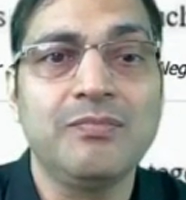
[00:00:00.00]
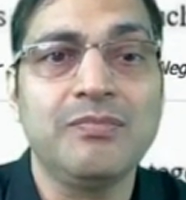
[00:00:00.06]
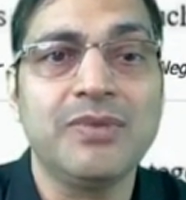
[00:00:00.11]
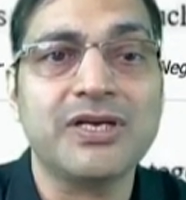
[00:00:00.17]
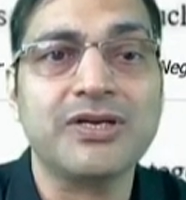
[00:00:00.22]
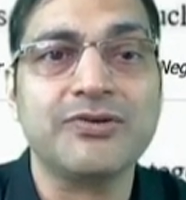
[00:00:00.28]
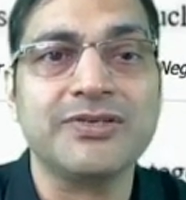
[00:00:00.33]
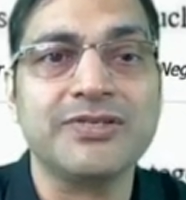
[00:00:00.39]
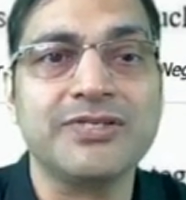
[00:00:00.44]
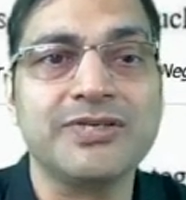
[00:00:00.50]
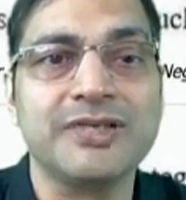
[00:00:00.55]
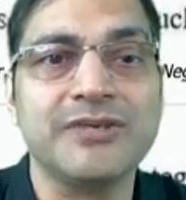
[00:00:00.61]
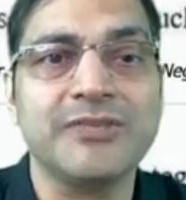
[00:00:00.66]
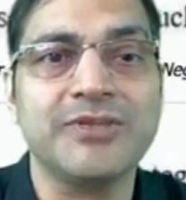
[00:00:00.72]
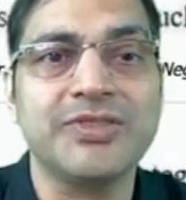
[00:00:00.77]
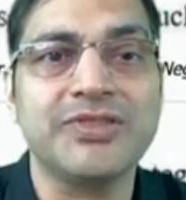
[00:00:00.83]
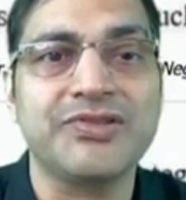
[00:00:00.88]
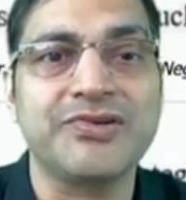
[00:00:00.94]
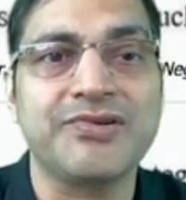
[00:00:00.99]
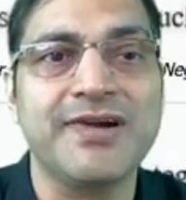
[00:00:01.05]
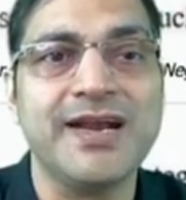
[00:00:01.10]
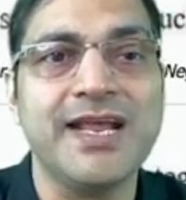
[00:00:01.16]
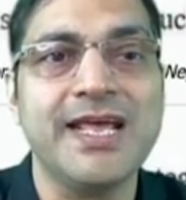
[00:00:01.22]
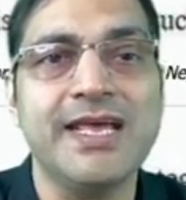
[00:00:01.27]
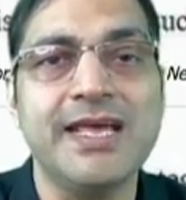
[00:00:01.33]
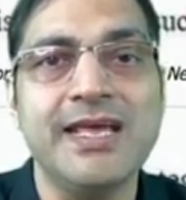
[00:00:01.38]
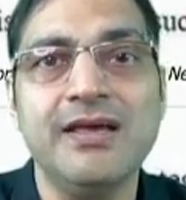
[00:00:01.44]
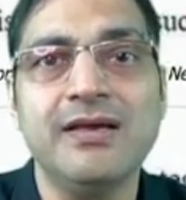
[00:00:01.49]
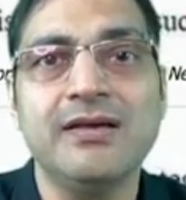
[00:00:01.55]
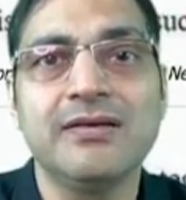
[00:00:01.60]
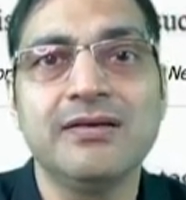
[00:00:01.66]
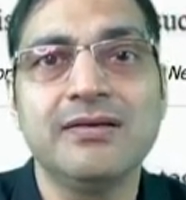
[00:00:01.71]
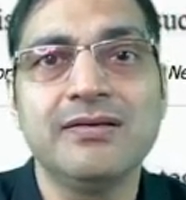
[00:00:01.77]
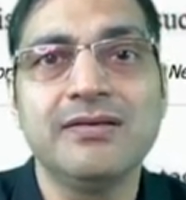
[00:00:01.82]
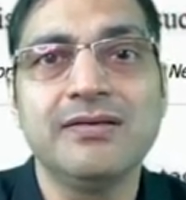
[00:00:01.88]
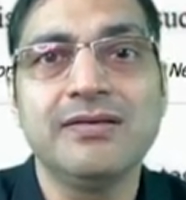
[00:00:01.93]
But question number 3
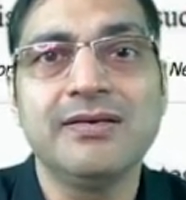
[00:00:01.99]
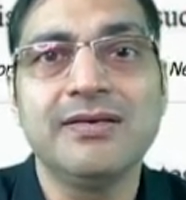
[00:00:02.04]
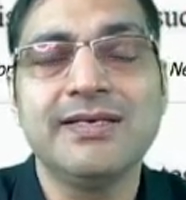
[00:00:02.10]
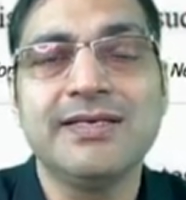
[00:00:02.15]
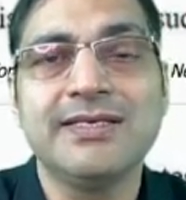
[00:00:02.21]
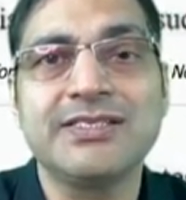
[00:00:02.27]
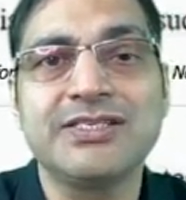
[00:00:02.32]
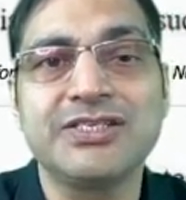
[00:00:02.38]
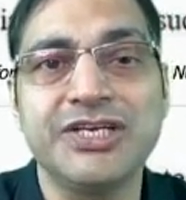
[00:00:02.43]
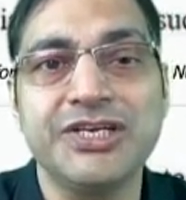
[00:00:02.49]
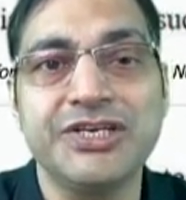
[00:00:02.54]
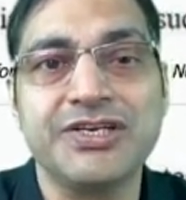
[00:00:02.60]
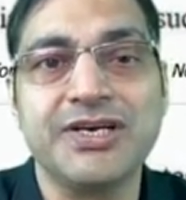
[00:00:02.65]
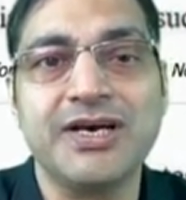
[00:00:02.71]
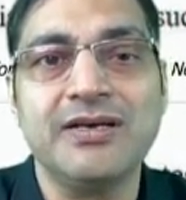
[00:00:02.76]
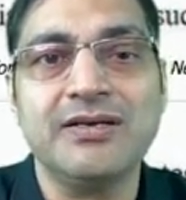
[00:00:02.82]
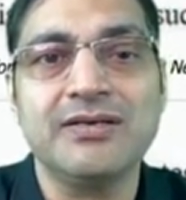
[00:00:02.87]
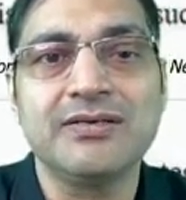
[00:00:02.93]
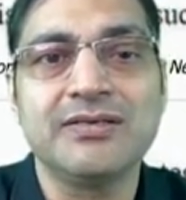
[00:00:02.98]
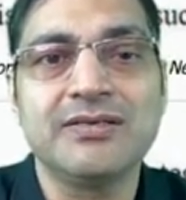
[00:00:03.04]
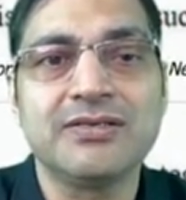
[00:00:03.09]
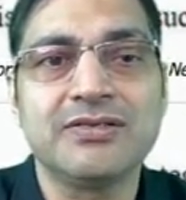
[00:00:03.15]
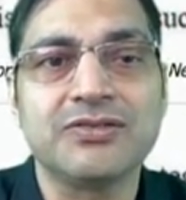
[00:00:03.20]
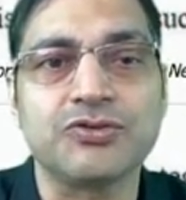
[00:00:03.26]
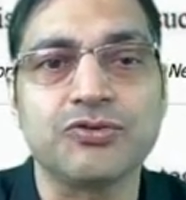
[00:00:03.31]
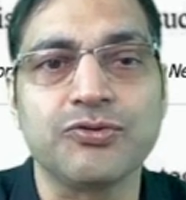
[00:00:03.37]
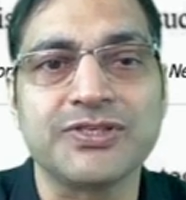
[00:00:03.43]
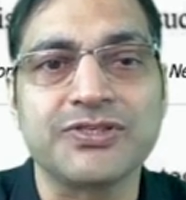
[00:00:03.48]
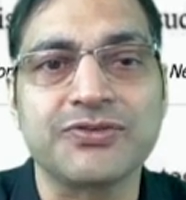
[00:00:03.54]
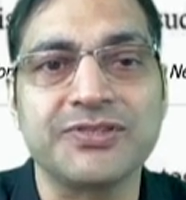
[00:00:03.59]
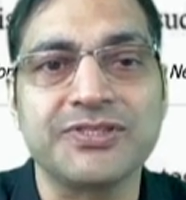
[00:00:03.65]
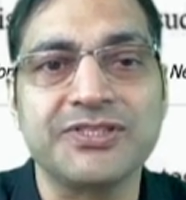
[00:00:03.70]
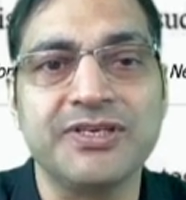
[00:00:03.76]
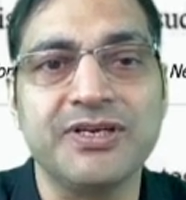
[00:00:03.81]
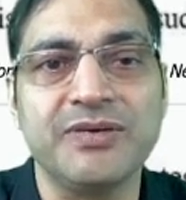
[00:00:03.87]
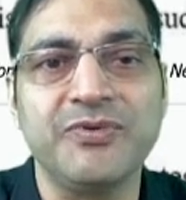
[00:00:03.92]
is TITA. So is
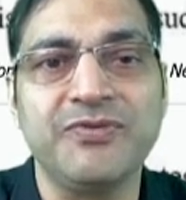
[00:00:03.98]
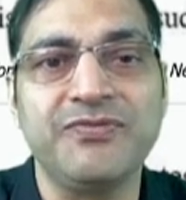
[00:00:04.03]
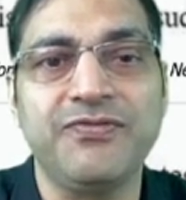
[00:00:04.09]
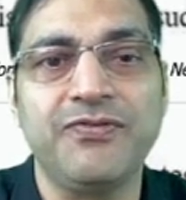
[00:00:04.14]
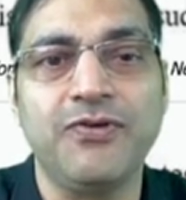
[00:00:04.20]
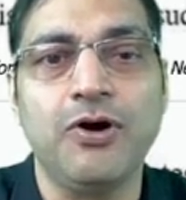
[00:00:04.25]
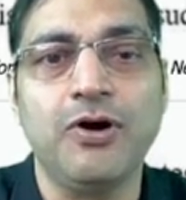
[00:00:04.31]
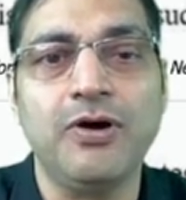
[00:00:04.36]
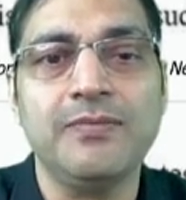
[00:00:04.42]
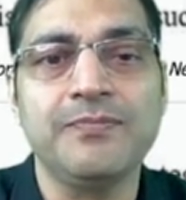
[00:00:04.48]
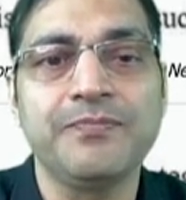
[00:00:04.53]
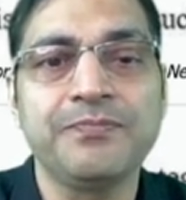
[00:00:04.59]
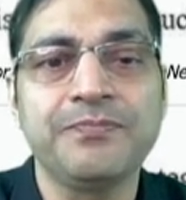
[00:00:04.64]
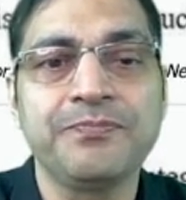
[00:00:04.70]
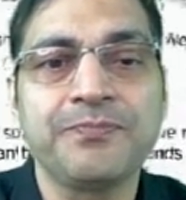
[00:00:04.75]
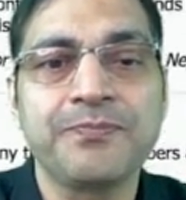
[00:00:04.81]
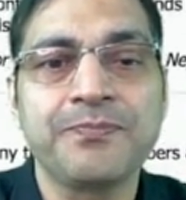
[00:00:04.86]
question number 4.